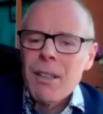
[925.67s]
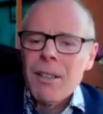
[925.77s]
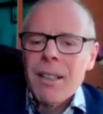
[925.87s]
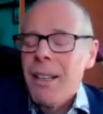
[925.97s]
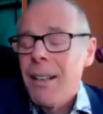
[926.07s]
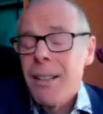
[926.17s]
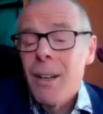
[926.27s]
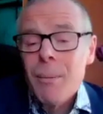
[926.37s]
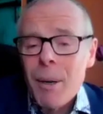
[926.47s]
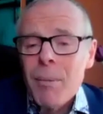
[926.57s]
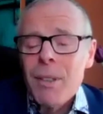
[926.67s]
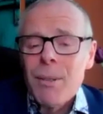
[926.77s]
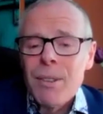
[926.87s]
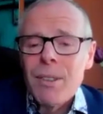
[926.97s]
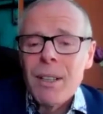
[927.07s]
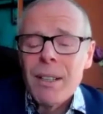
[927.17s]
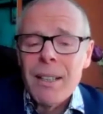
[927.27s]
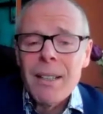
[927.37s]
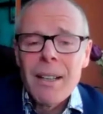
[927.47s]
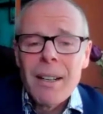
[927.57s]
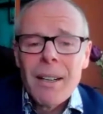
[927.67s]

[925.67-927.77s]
And yeah, no, I'm with you entirely.